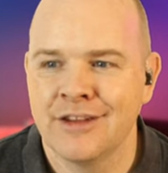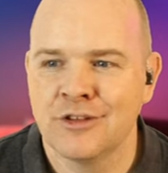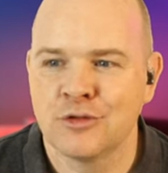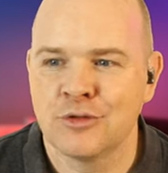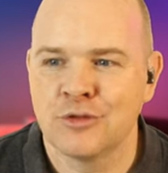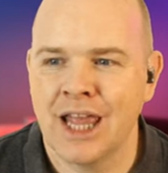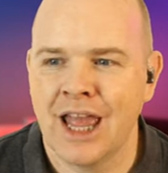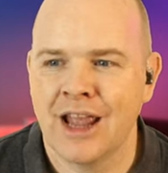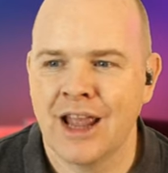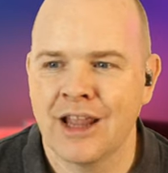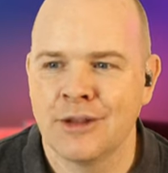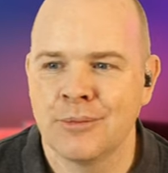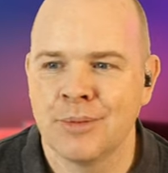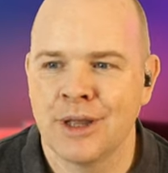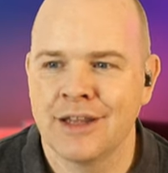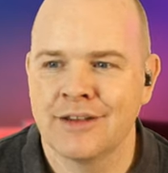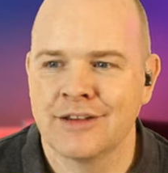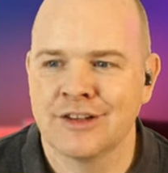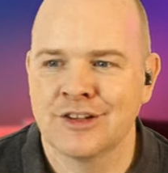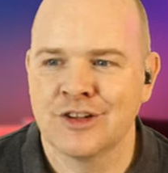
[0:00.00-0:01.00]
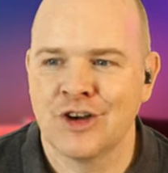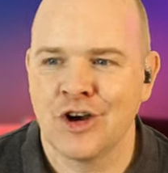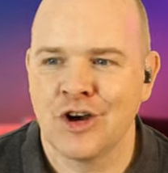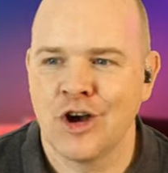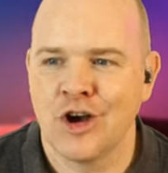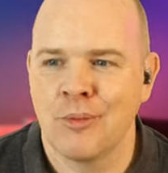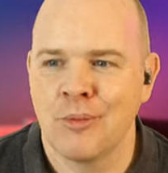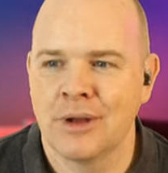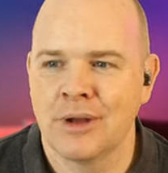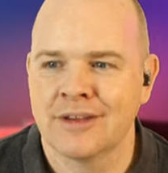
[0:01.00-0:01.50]
It's
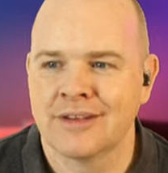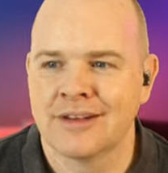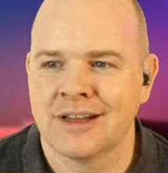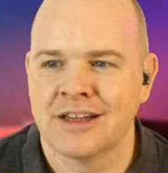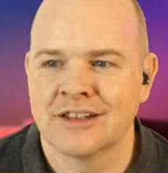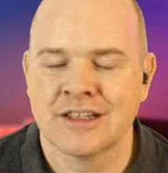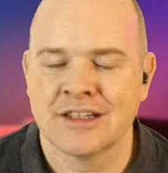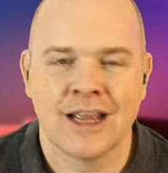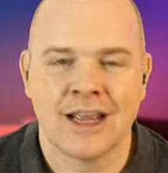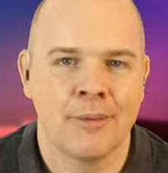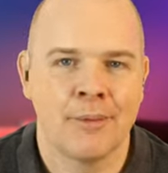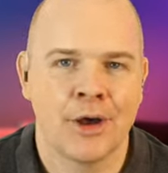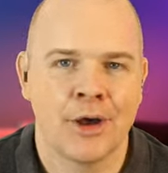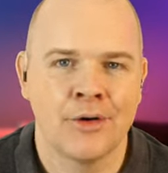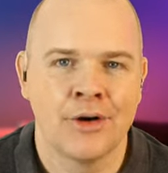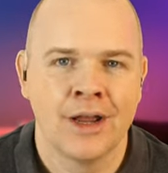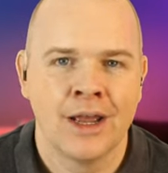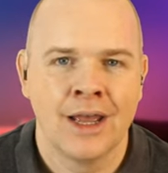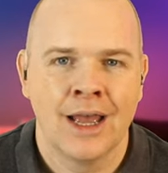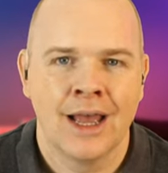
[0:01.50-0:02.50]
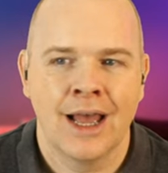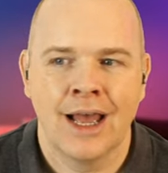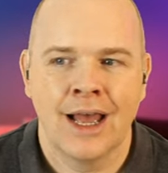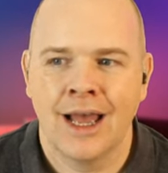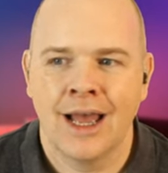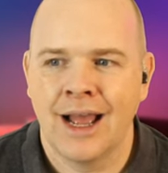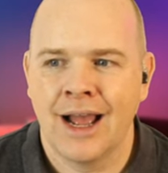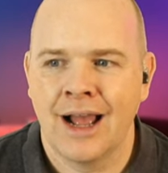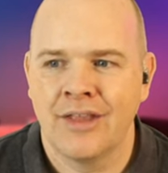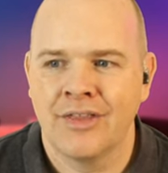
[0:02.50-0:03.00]
reincubate.com slash camo uh,
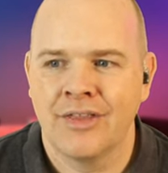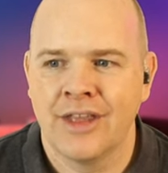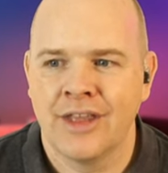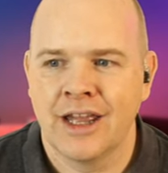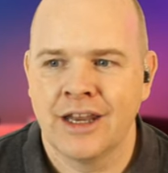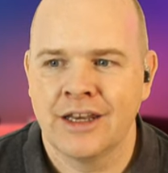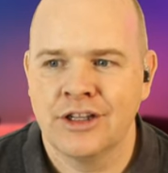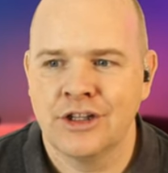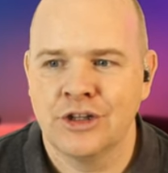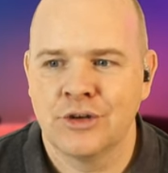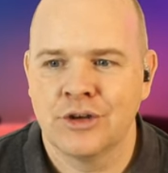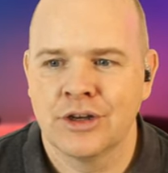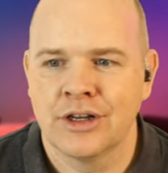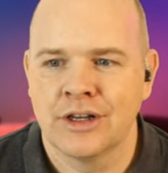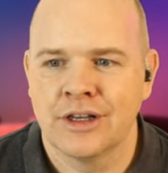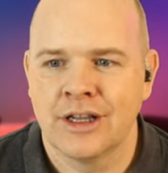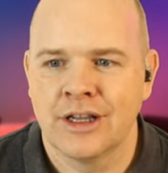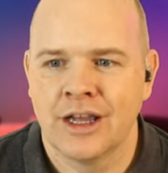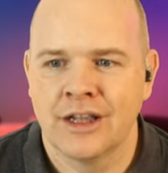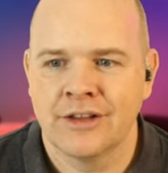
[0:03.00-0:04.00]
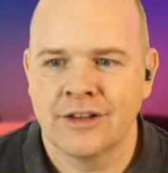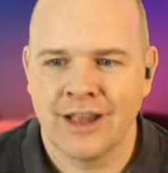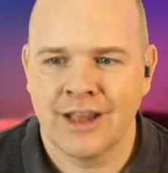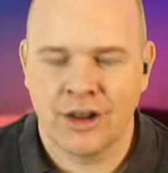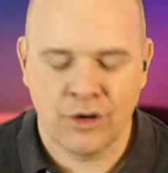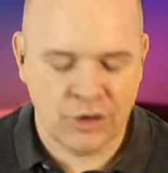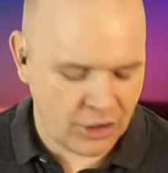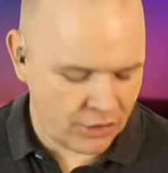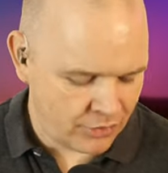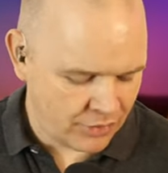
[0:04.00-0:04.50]
and then you can uh,
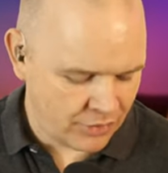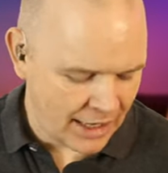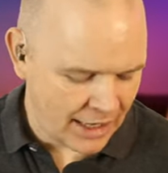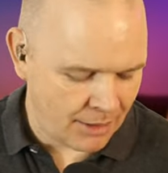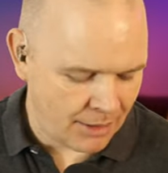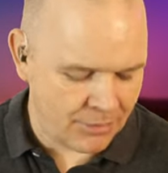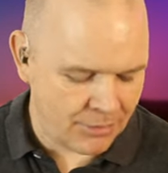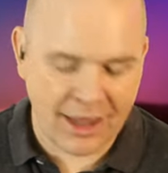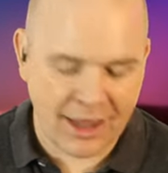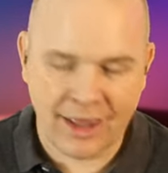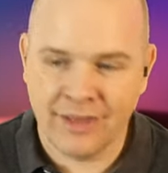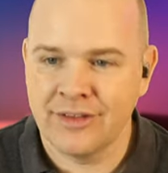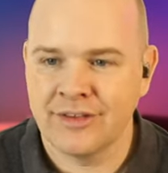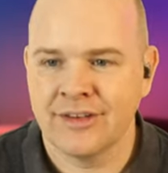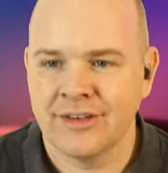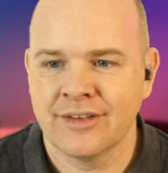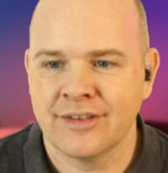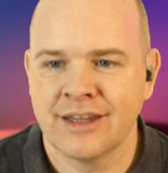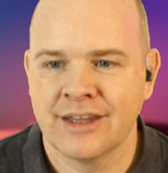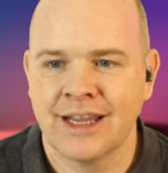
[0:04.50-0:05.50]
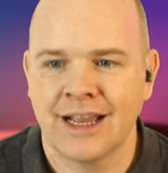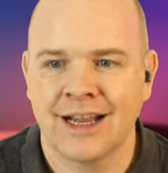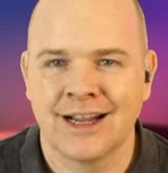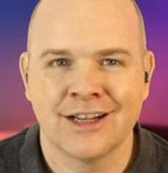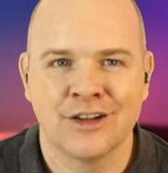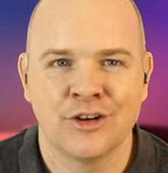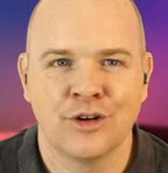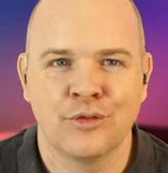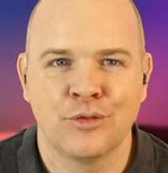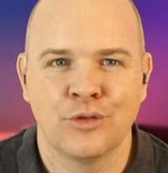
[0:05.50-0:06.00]
download the app there. This is the
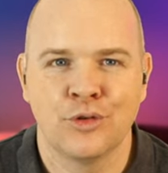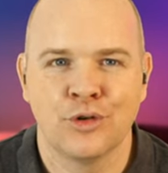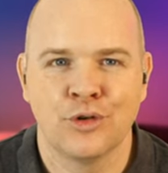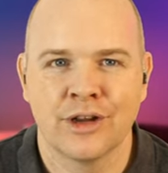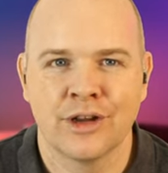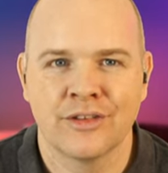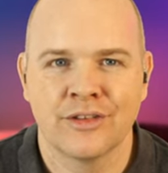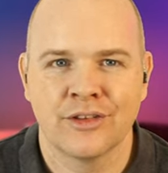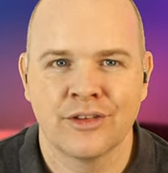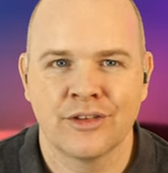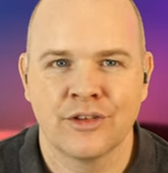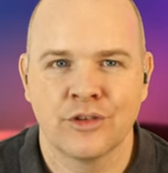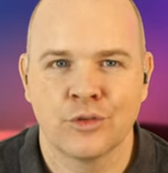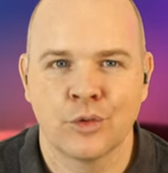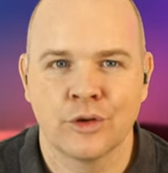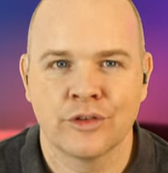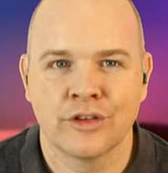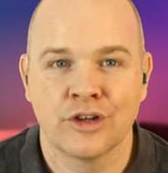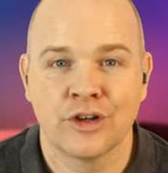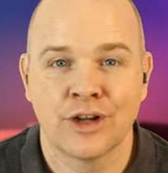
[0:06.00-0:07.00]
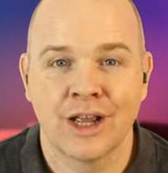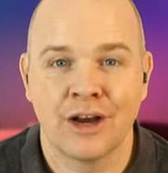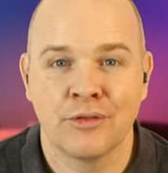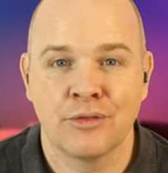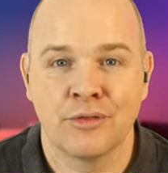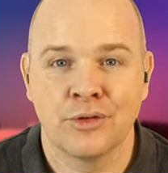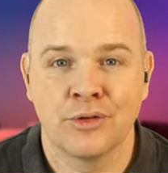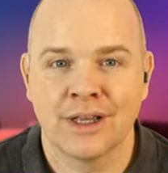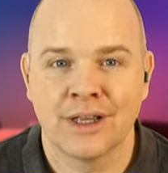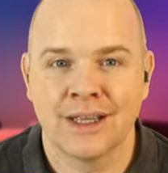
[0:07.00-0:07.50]
icon for it. So this is what to look
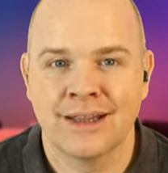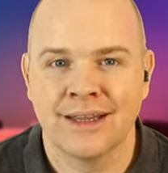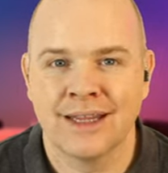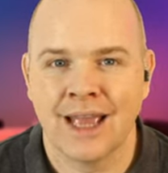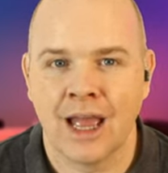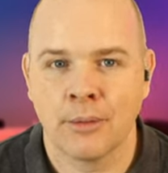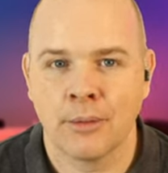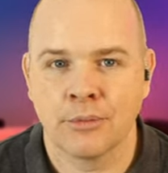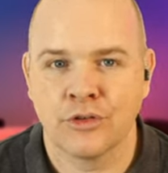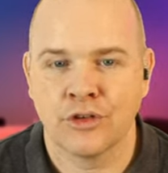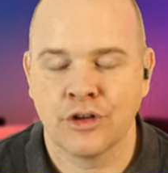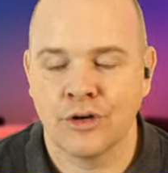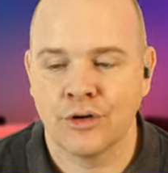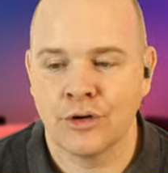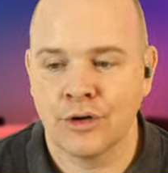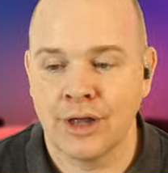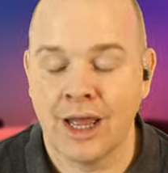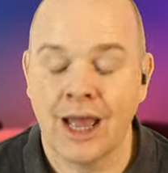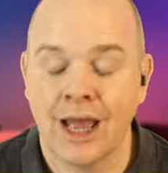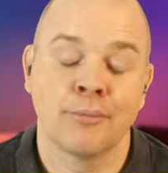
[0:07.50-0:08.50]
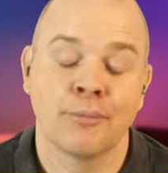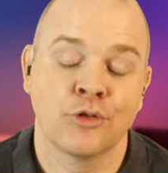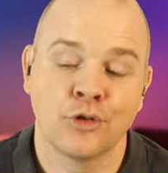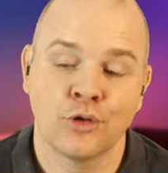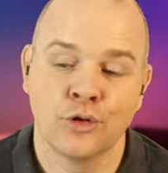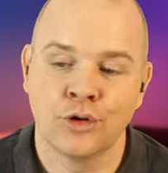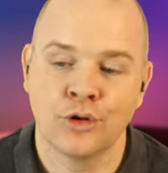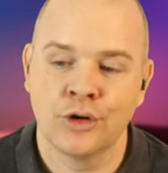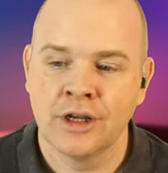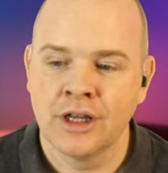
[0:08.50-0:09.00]
out for in the app store. app
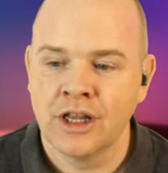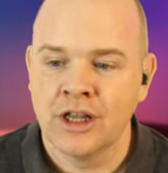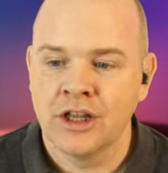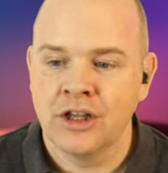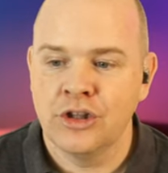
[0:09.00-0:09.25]
store.